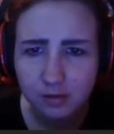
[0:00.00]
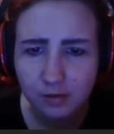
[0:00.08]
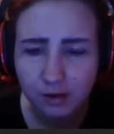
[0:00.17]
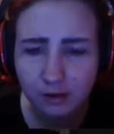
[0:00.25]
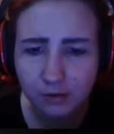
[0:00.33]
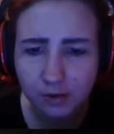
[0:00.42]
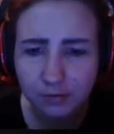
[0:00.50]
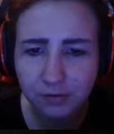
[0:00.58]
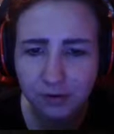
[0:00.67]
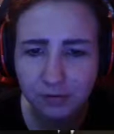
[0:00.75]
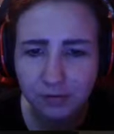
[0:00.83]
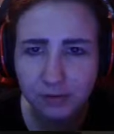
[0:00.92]
I do have
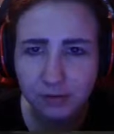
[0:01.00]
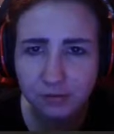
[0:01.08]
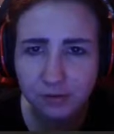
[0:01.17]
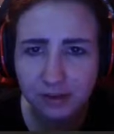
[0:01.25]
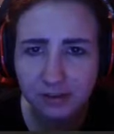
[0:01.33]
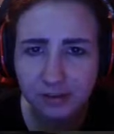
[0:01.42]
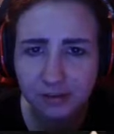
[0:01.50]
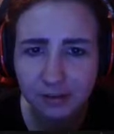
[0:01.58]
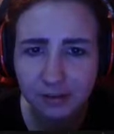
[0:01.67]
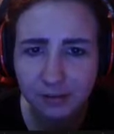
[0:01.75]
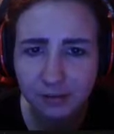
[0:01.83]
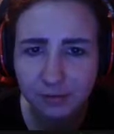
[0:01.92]
reflectivity
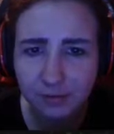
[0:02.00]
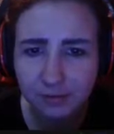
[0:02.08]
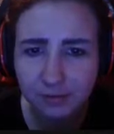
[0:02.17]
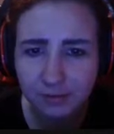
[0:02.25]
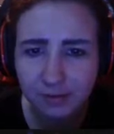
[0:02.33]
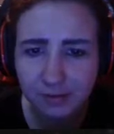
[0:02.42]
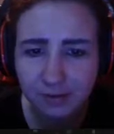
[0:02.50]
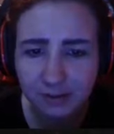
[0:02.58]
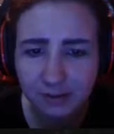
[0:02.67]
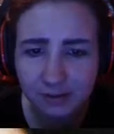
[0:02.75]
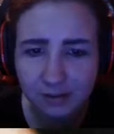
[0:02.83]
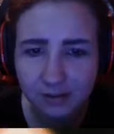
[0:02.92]
in the floor, which is
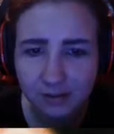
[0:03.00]
neat.